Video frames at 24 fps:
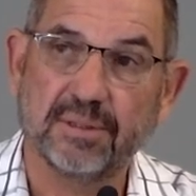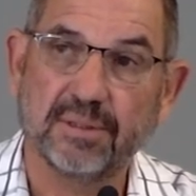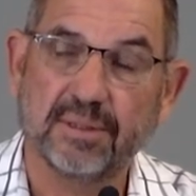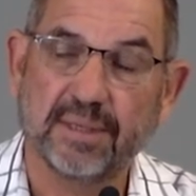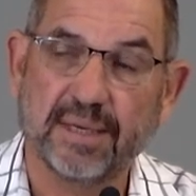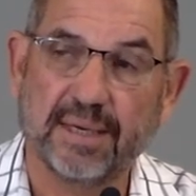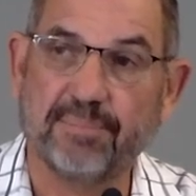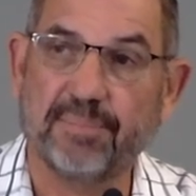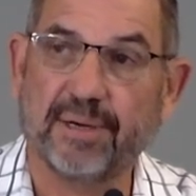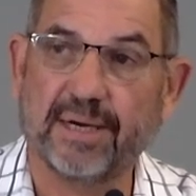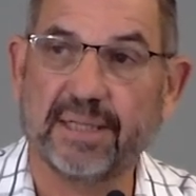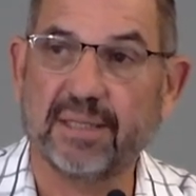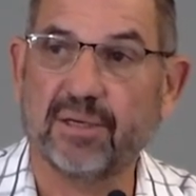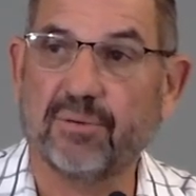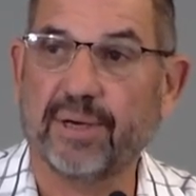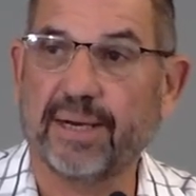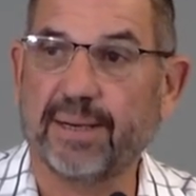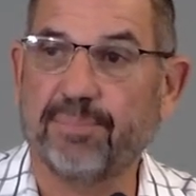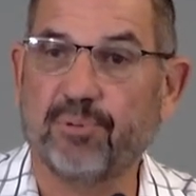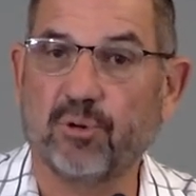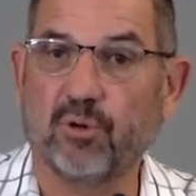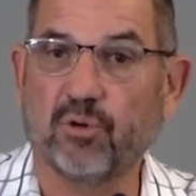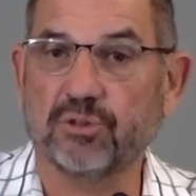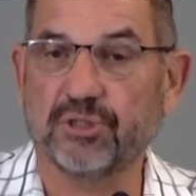And by the way,
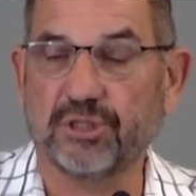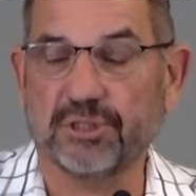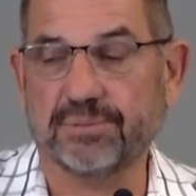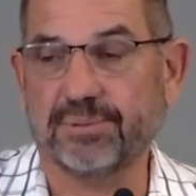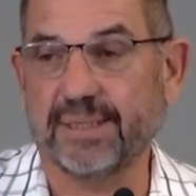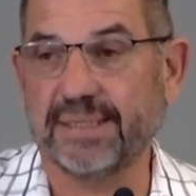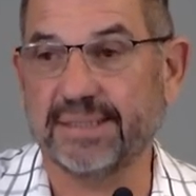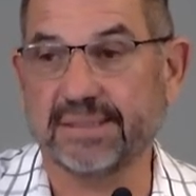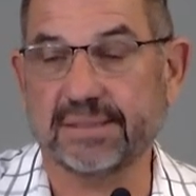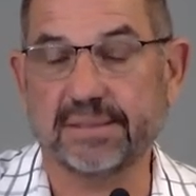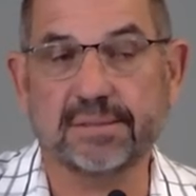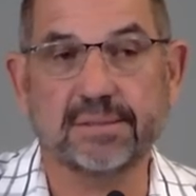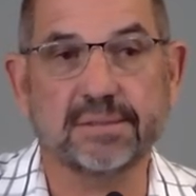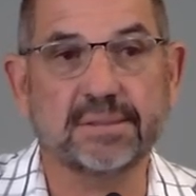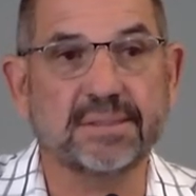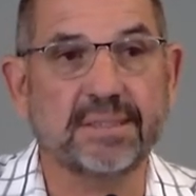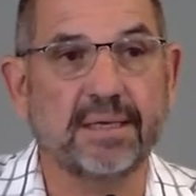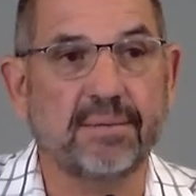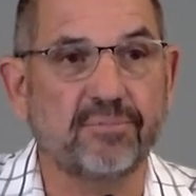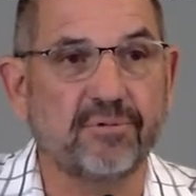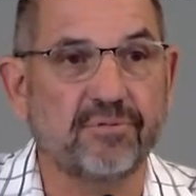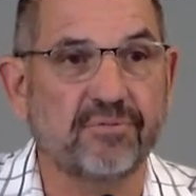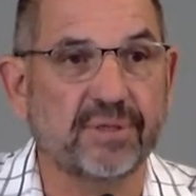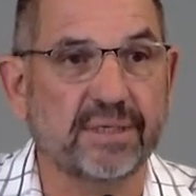Paul just lists
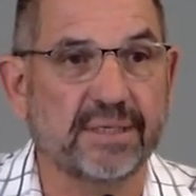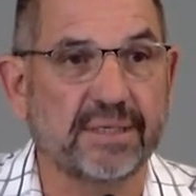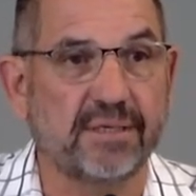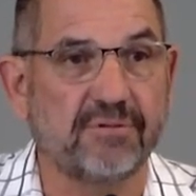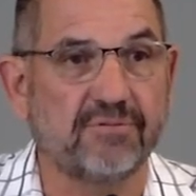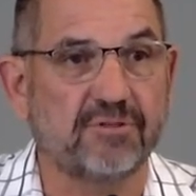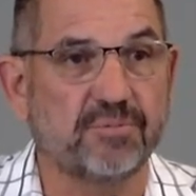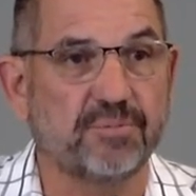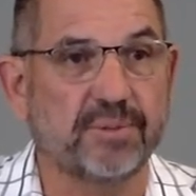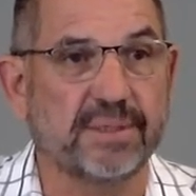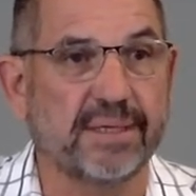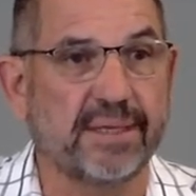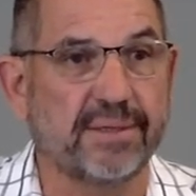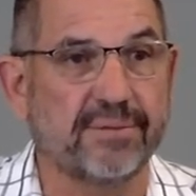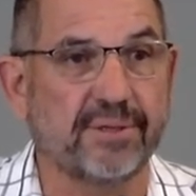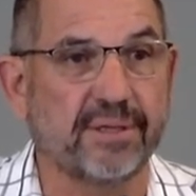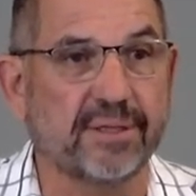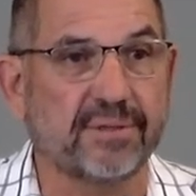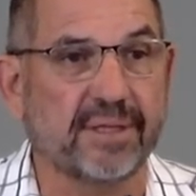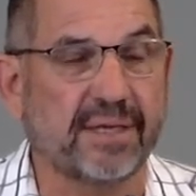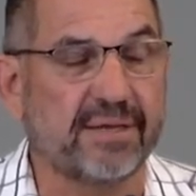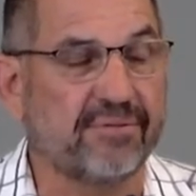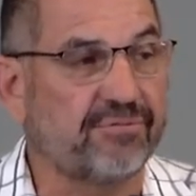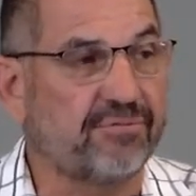some of the gifts, but I
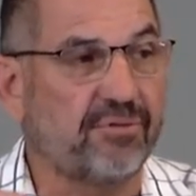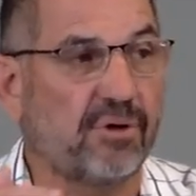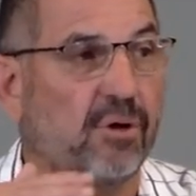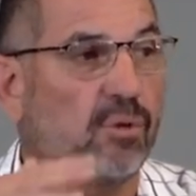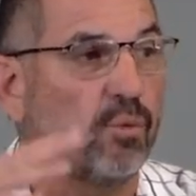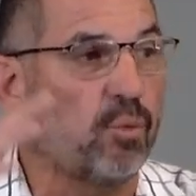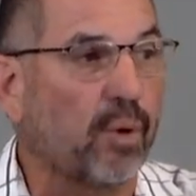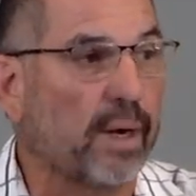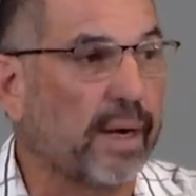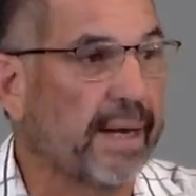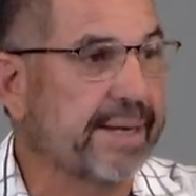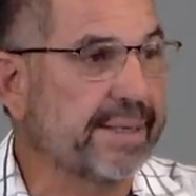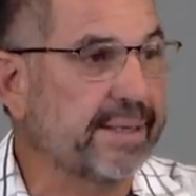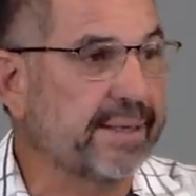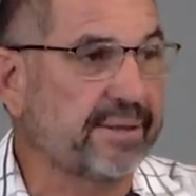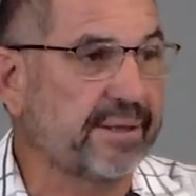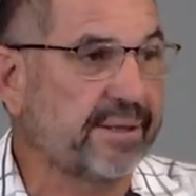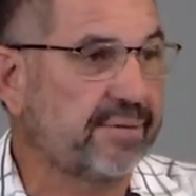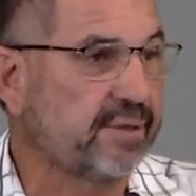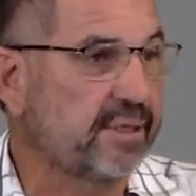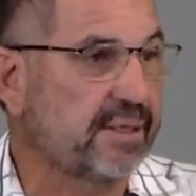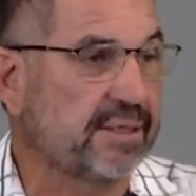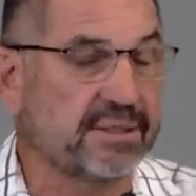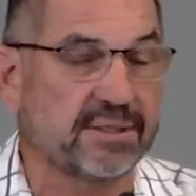think they're far wider
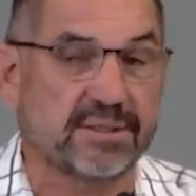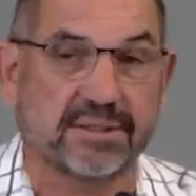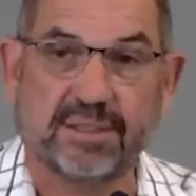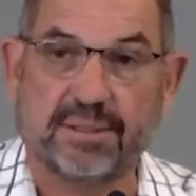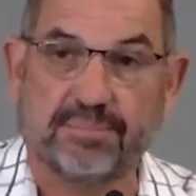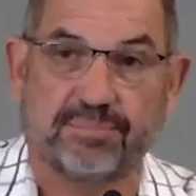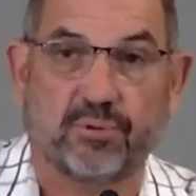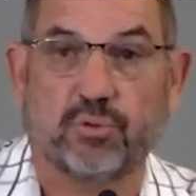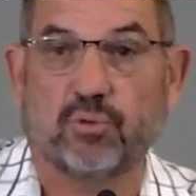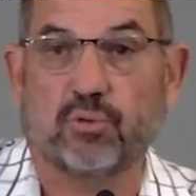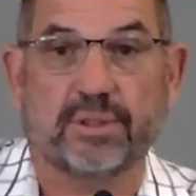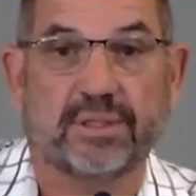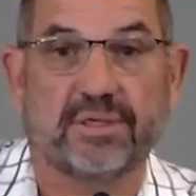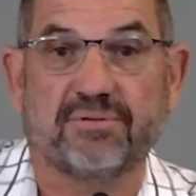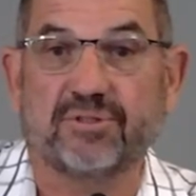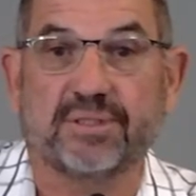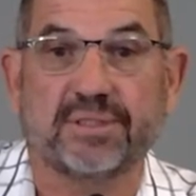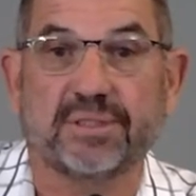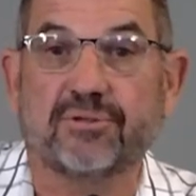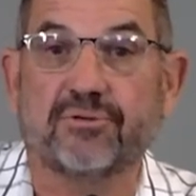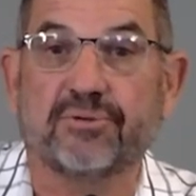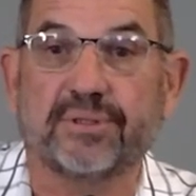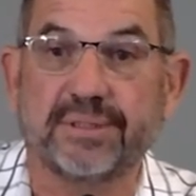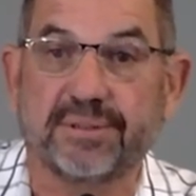than the list that Paul gives in
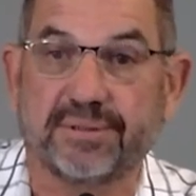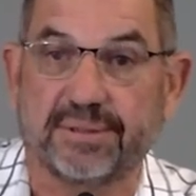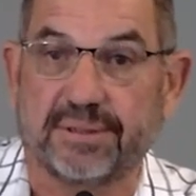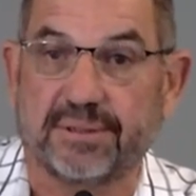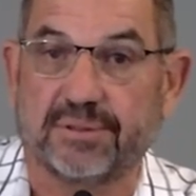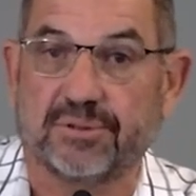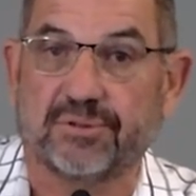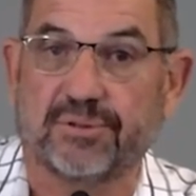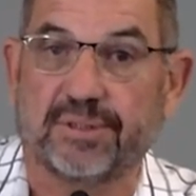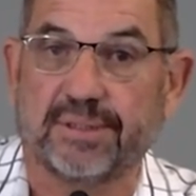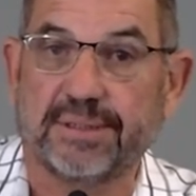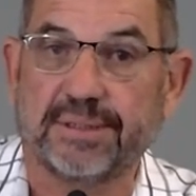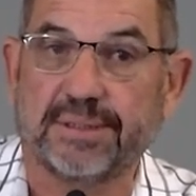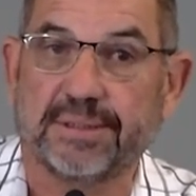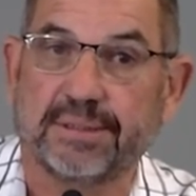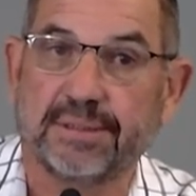Corinthians, right?